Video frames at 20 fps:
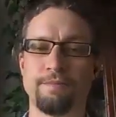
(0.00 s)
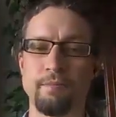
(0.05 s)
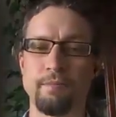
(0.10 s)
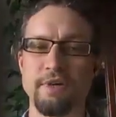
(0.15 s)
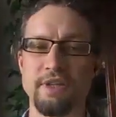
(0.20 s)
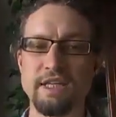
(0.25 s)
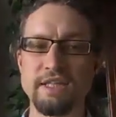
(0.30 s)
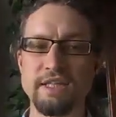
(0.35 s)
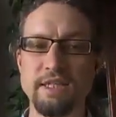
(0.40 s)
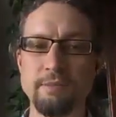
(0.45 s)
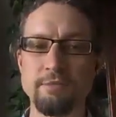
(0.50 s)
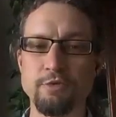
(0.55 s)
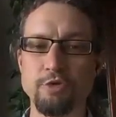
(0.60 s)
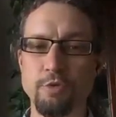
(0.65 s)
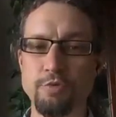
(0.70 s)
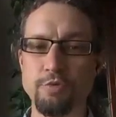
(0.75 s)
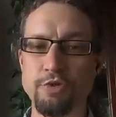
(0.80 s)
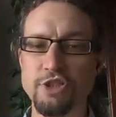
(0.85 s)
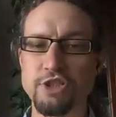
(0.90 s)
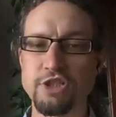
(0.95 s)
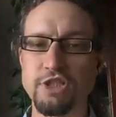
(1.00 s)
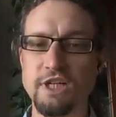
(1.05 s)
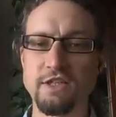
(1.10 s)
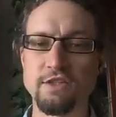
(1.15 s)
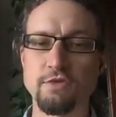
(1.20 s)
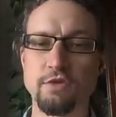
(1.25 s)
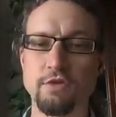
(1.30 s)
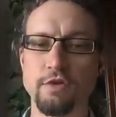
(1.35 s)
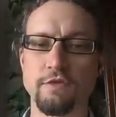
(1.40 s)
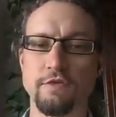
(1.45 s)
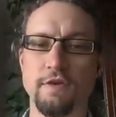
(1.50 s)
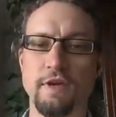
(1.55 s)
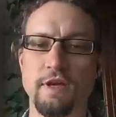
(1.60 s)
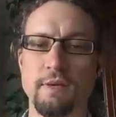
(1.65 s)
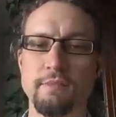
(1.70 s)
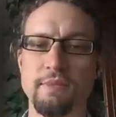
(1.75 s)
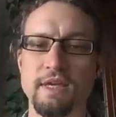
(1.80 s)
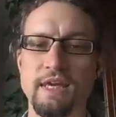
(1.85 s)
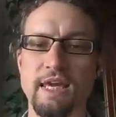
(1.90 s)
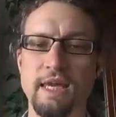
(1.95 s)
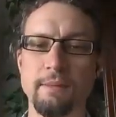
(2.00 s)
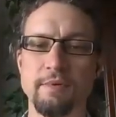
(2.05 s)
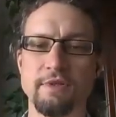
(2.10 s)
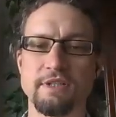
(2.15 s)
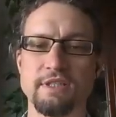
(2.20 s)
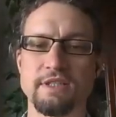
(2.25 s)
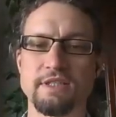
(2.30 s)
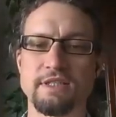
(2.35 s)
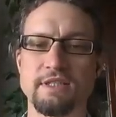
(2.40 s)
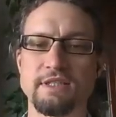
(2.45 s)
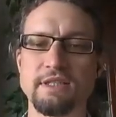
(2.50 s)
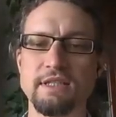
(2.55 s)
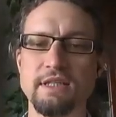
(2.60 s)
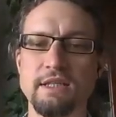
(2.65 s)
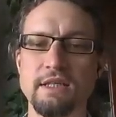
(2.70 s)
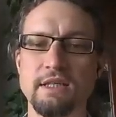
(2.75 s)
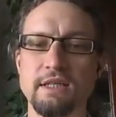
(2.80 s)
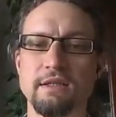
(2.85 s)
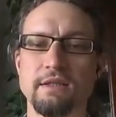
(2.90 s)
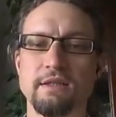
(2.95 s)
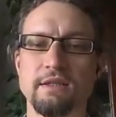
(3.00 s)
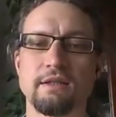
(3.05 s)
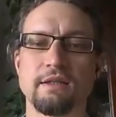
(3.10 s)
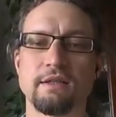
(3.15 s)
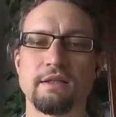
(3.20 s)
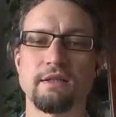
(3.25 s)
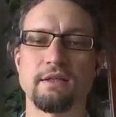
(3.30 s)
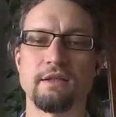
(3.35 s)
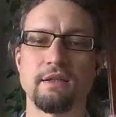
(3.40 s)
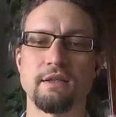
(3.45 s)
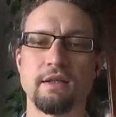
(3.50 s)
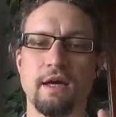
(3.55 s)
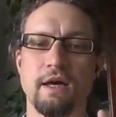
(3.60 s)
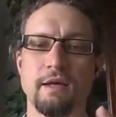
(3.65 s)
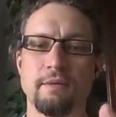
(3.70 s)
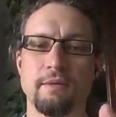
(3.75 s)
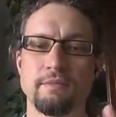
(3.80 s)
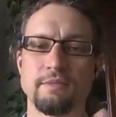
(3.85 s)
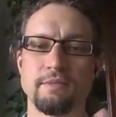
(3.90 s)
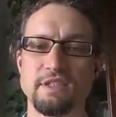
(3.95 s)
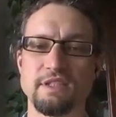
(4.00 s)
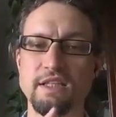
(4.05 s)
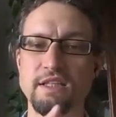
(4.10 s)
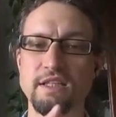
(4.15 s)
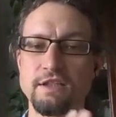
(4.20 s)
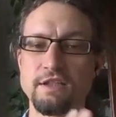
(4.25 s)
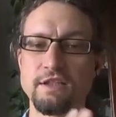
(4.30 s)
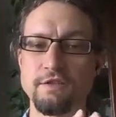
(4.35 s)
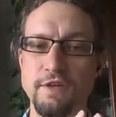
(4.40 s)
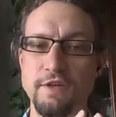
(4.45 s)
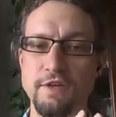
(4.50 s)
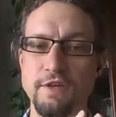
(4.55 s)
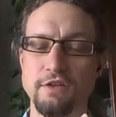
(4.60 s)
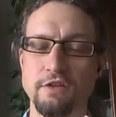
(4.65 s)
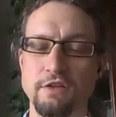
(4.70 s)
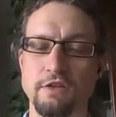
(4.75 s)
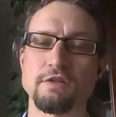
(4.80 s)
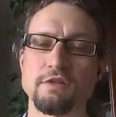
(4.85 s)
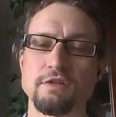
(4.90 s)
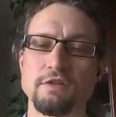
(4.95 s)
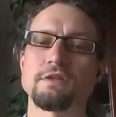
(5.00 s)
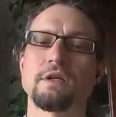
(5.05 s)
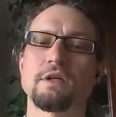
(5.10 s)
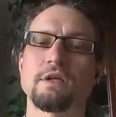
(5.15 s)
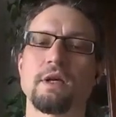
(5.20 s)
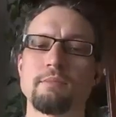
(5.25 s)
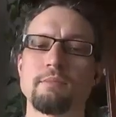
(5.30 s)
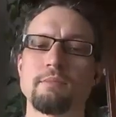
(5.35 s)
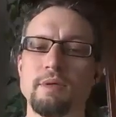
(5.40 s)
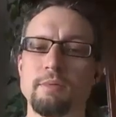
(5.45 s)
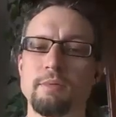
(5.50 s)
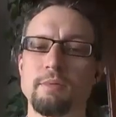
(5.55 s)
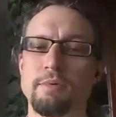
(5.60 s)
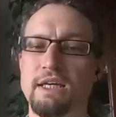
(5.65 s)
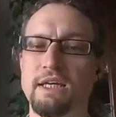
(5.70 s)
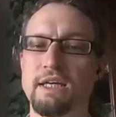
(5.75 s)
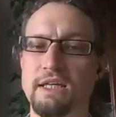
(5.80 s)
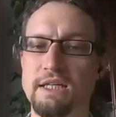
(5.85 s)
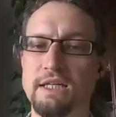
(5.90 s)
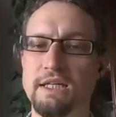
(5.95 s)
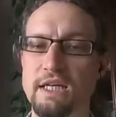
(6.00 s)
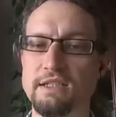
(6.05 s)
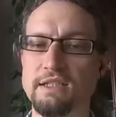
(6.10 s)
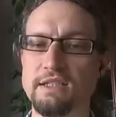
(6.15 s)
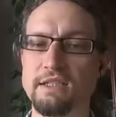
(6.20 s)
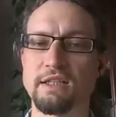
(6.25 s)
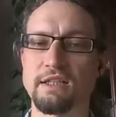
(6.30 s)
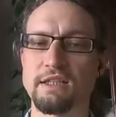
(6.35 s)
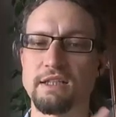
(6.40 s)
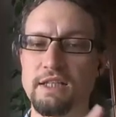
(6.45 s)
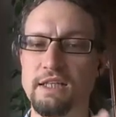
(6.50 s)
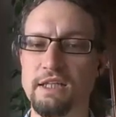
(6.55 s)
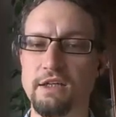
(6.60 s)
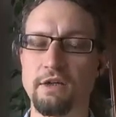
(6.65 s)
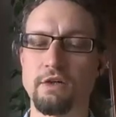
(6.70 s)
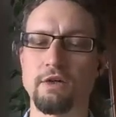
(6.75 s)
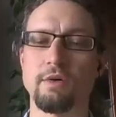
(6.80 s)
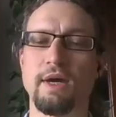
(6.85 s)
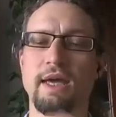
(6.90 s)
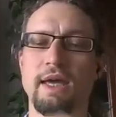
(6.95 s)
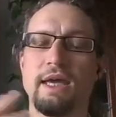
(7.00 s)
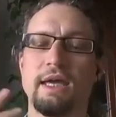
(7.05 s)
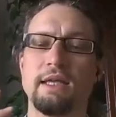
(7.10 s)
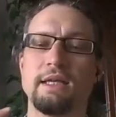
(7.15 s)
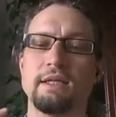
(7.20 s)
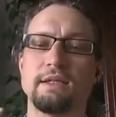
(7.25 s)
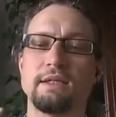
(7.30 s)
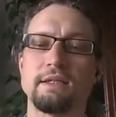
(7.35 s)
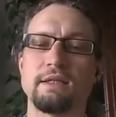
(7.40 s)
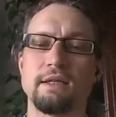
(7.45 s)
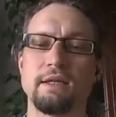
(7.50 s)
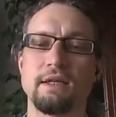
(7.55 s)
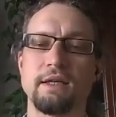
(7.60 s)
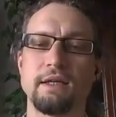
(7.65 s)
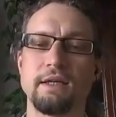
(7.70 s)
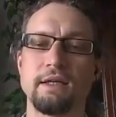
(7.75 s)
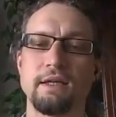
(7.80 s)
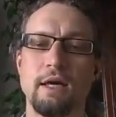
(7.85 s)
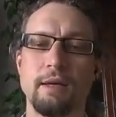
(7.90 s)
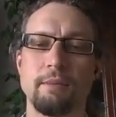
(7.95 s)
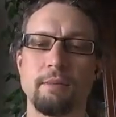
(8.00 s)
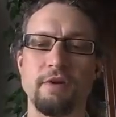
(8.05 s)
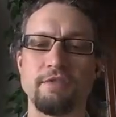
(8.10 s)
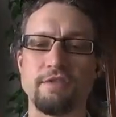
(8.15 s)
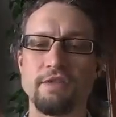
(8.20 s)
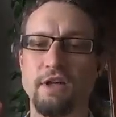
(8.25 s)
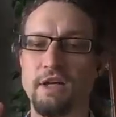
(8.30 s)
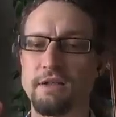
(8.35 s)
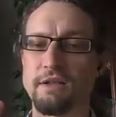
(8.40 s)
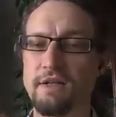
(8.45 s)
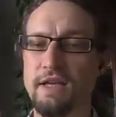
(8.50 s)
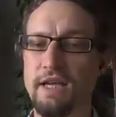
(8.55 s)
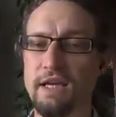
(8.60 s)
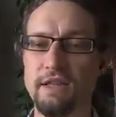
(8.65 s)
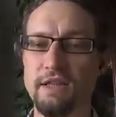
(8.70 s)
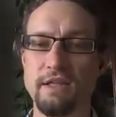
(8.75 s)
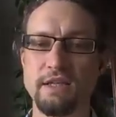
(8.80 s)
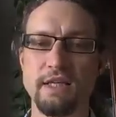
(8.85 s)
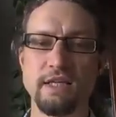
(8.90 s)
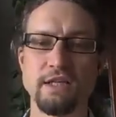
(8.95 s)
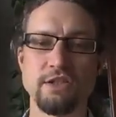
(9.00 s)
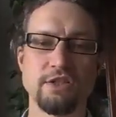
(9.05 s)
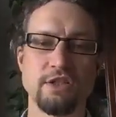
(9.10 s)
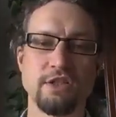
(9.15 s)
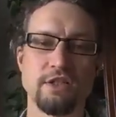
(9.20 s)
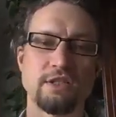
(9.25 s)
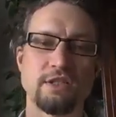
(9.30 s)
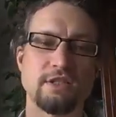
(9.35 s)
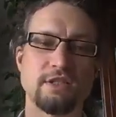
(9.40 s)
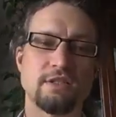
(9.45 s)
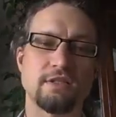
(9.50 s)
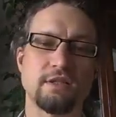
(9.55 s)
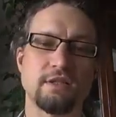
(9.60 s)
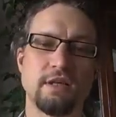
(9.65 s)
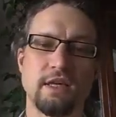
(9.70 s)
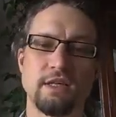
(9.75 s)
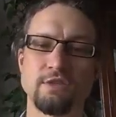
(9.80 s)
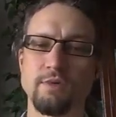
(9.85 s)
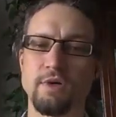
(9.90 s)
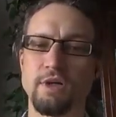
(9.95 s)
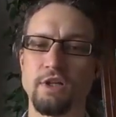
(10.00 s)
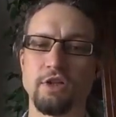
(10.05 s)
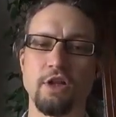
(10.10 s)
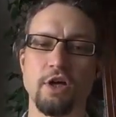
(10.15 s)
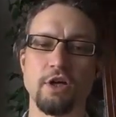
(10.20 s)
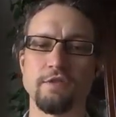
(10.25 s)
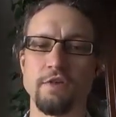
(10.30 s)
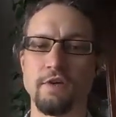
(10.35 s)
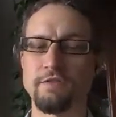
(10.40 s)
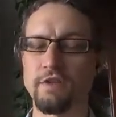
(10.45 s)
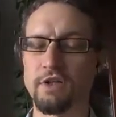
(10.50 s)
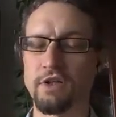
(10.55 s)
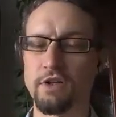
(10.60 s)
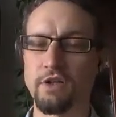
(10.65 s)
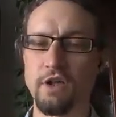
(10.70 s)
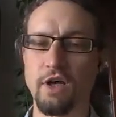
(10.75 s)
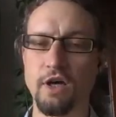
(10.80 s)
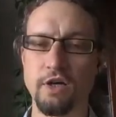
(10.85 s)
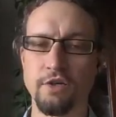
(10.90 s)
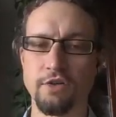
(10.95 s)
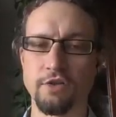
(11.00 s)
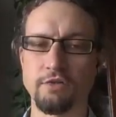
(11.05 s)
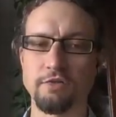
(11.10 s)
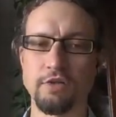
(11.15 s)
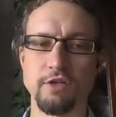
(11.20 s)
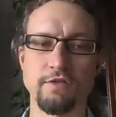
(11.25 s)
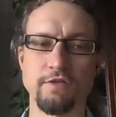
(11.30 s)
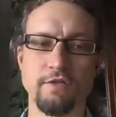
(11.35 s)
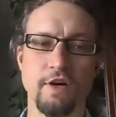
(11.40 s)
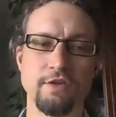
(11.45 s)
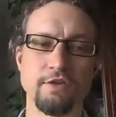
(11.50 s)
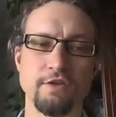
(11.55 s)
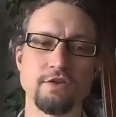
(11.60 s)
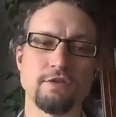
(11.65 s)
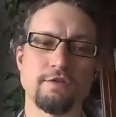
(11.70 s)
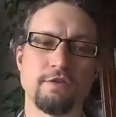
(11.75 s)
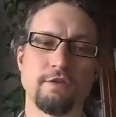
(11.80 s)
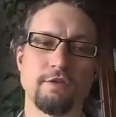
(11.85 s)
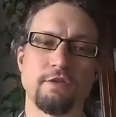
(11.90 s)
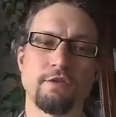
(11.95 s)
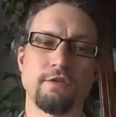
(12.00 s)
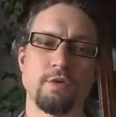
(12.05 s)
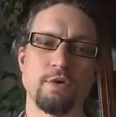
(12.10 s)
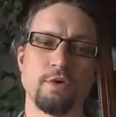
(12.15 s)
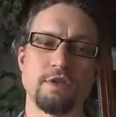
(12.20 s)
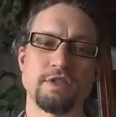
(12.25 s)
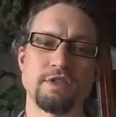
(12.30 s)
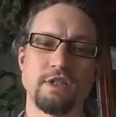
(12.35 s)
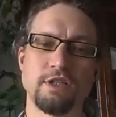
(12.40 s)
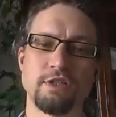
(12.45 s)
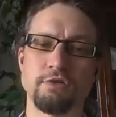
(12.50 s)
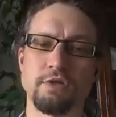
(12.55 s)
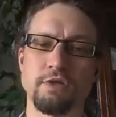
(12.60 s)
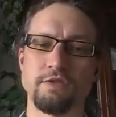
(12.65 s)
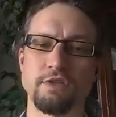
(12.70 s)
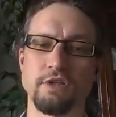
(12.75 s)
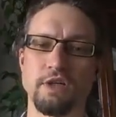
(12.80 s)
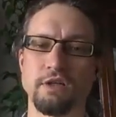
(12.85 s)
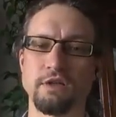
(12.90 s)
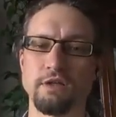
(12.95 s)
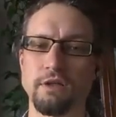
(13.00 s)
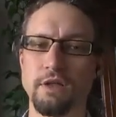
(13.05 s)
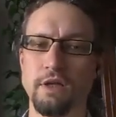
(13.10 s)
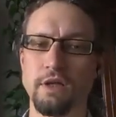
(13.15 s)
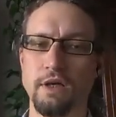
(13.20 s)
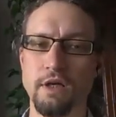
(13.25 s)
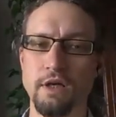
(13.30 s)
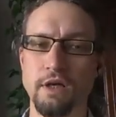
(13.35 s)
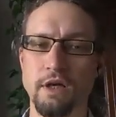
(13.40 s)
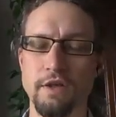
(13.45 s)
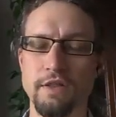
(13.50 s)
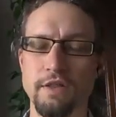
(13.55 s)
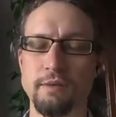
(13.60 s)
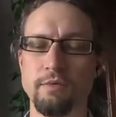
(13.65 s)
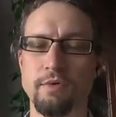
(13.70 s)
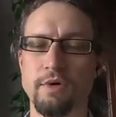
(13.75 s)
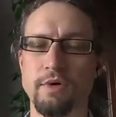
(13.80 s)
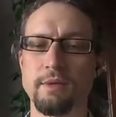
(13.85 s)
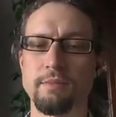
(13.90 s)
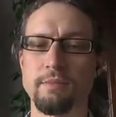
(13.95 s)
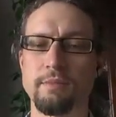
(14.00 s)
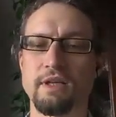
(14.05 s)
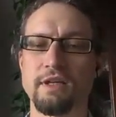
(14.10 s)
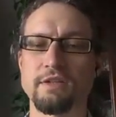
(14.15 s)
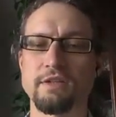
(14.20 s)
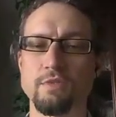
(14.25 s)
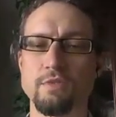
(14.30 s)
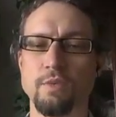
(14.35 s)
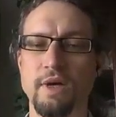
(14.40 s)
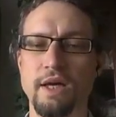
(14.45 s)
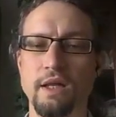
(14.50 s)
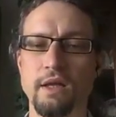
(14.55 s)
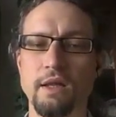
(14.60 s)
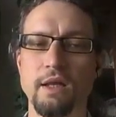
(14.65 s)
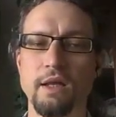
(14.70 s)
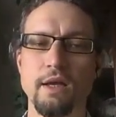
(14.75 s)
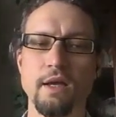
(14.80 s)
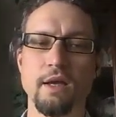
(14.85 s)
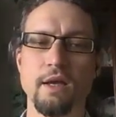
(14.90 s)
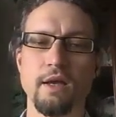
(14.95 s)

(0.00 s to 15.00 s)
But they seem to appreciate sort of being able to see these figures, people like Augustine and Leo, and I've taught Athanasius as well. I've done a lot on the Greek fathers of the 4th century. I've taught on them quite a bit as well.